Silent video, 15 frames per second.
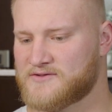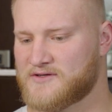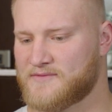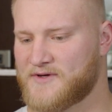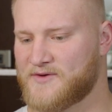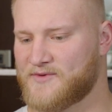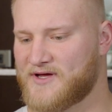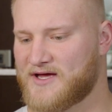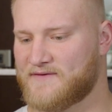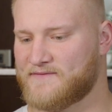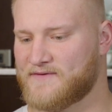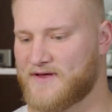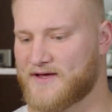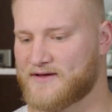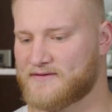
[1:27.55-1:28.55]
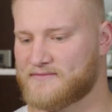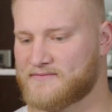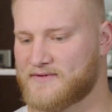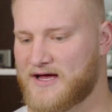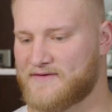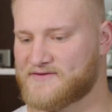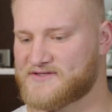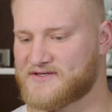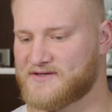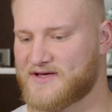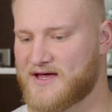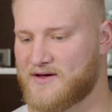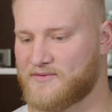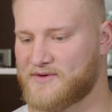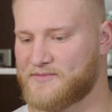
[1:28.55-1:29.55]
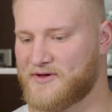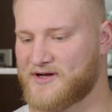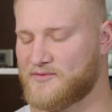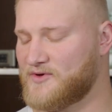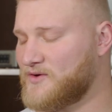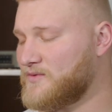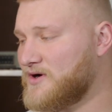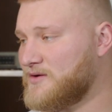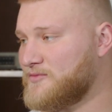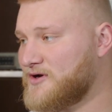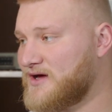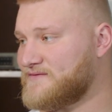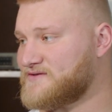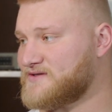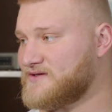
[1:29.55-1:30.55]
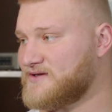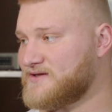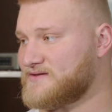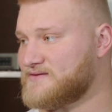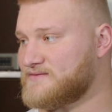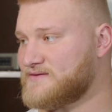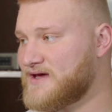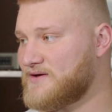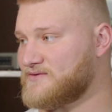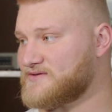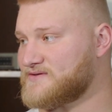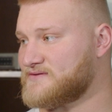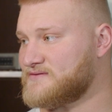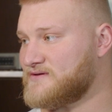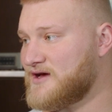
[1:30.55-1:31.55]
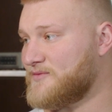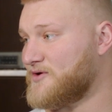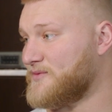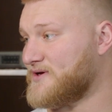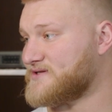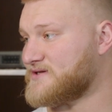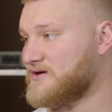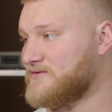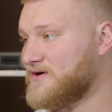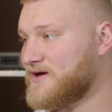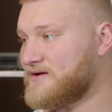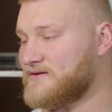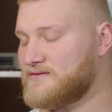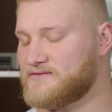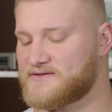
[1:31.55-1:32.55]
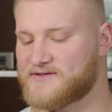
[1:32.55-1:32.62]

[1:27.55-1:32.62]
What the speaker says: We have we played in week 1, but obviously that was how many weeks ago, right?